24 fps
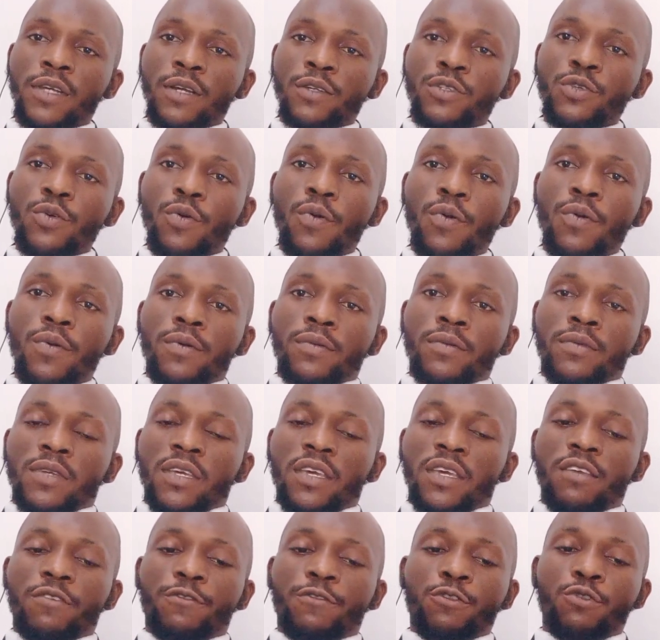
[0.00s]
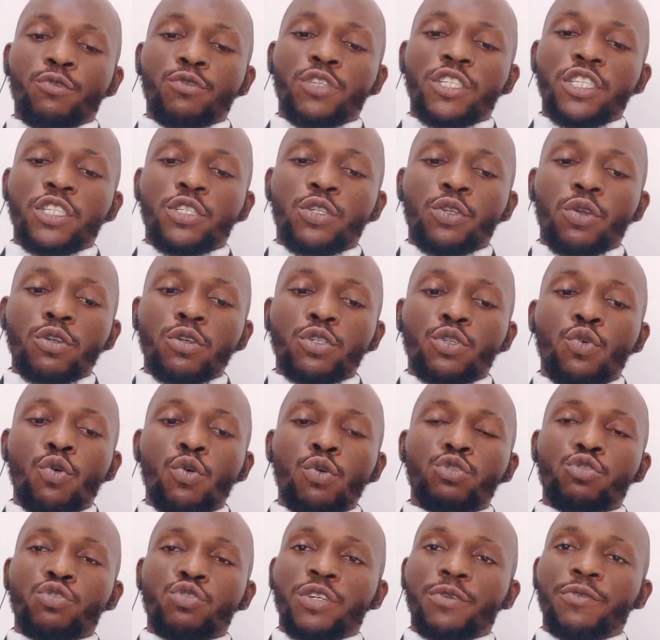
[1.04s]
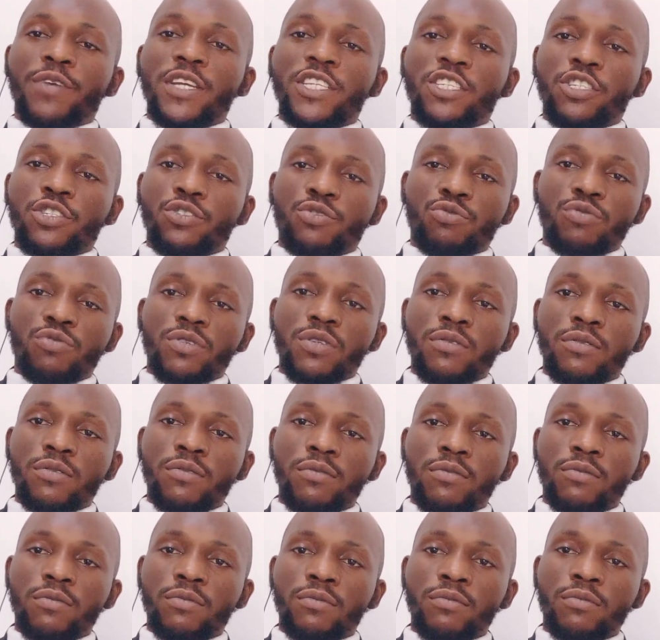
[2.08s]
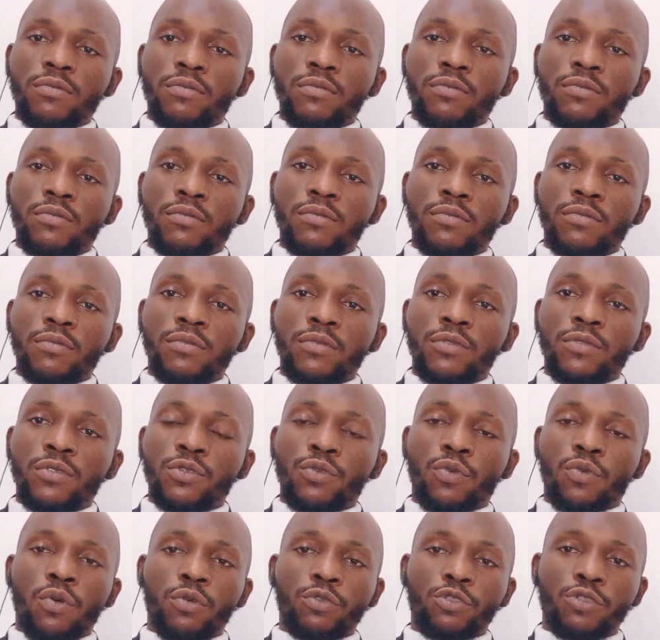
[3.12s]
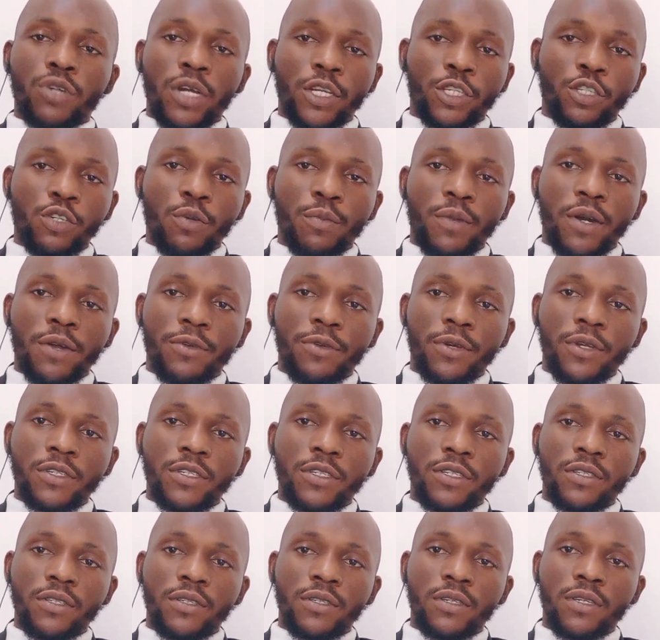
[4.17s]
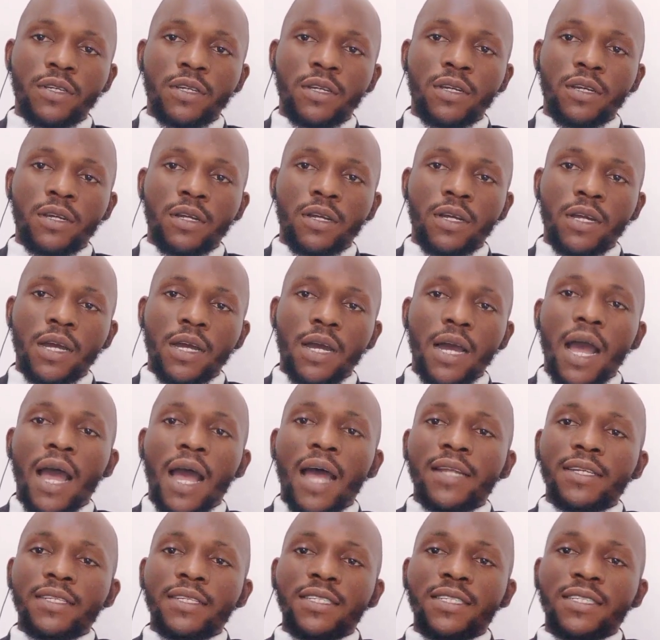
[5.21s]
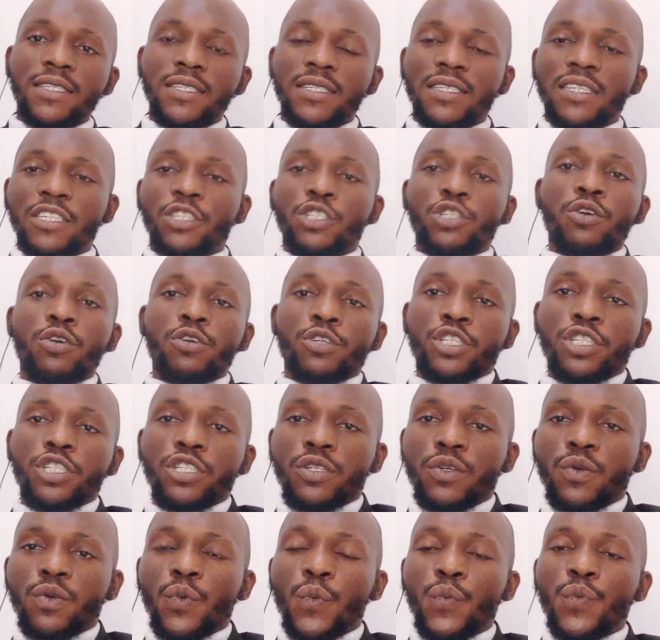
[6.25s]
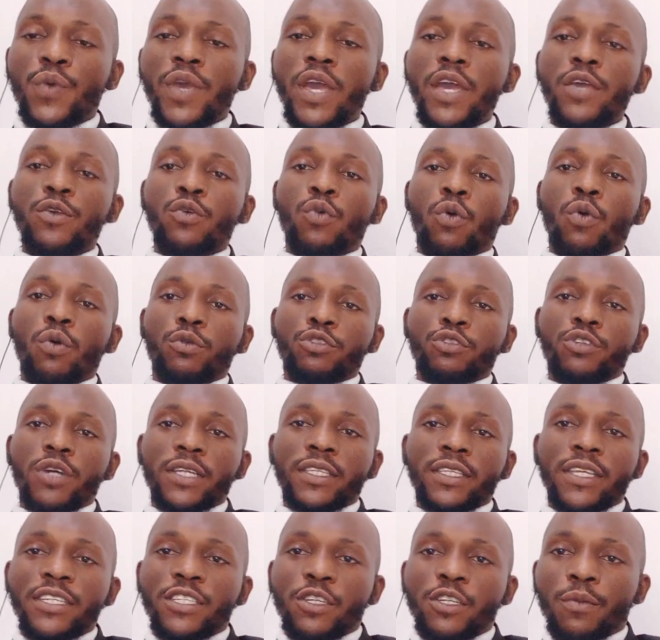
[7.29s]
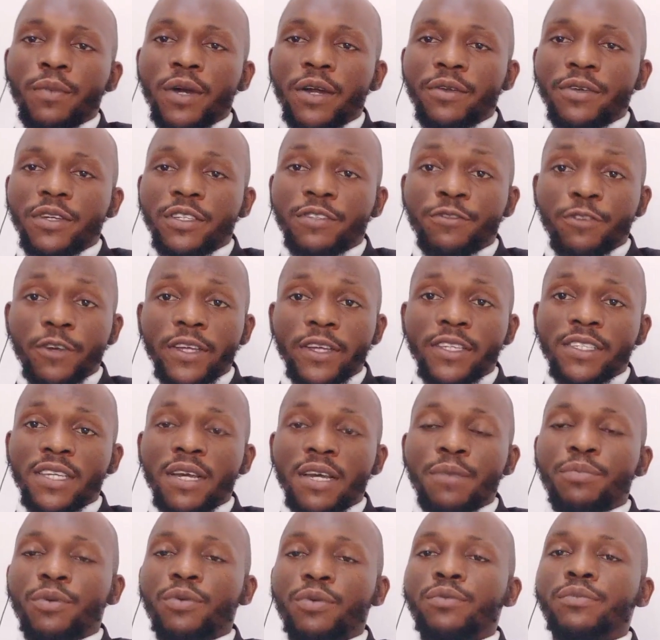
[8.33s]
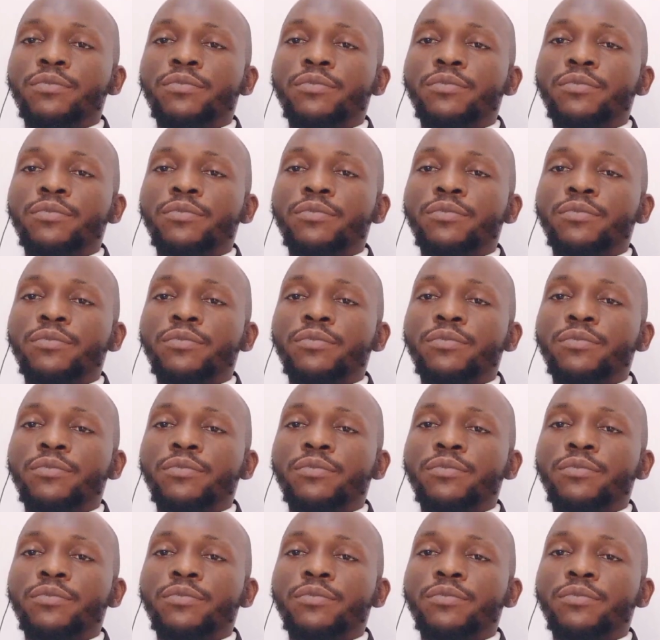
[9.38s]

So, if you did not go to the registry to contract your marriage, and the church where you contracted your marriage, for example,